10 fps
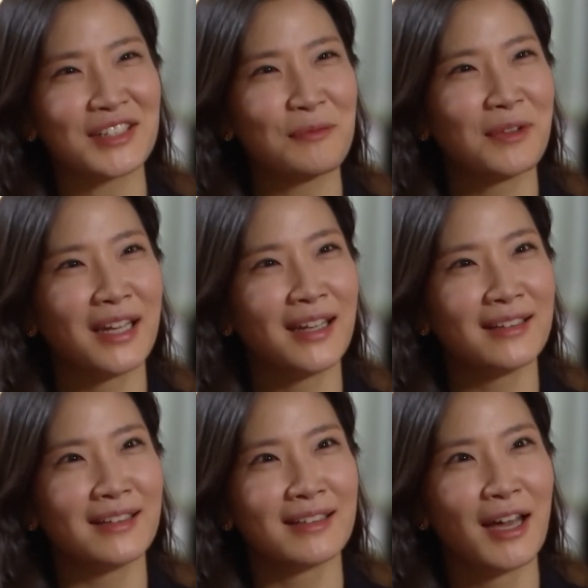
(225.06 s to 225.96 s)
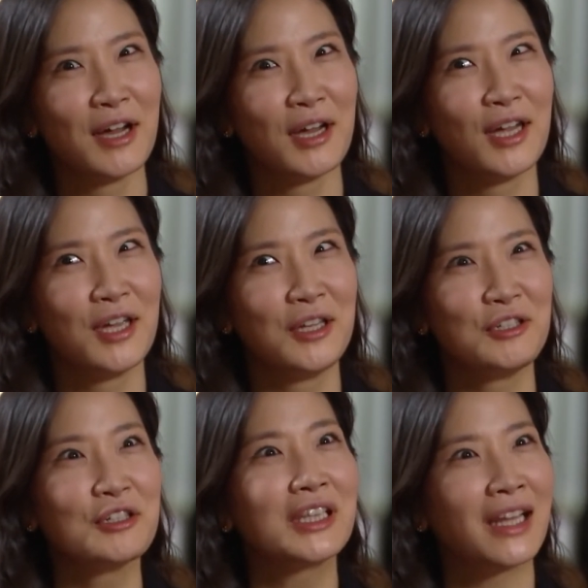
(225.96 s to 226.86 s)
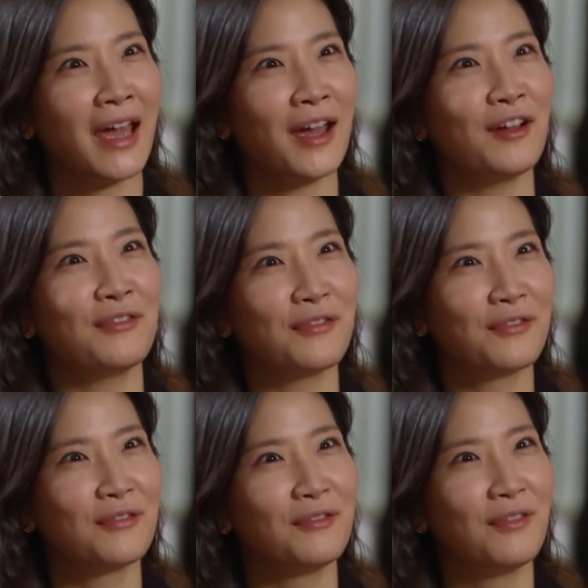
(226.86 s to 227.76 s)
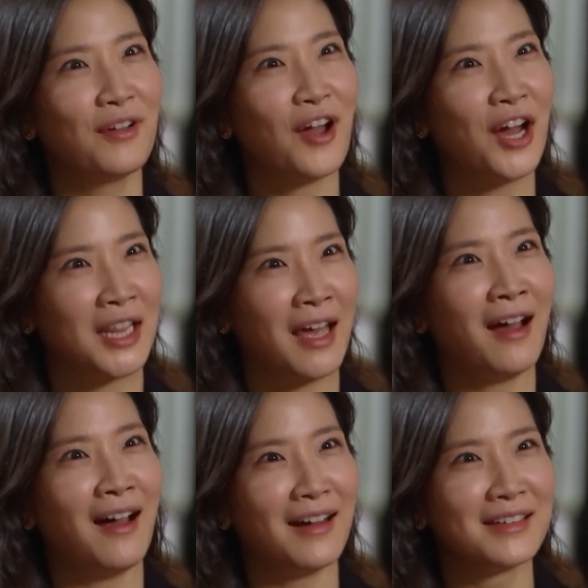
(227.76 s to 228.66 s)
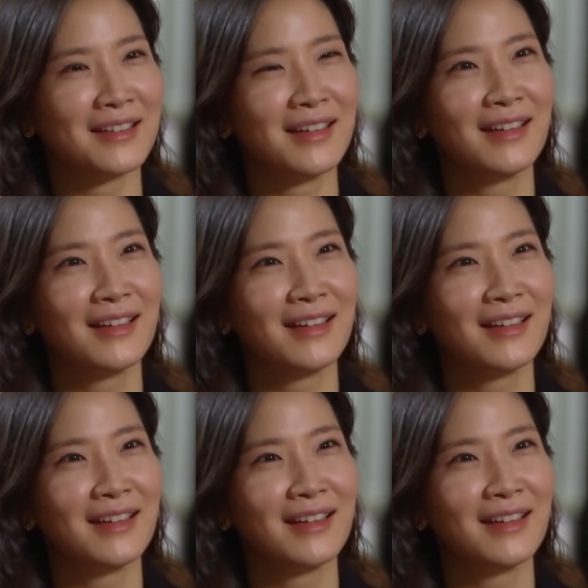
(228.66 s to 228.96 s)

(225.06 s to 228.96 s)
to me that you laugh a lot.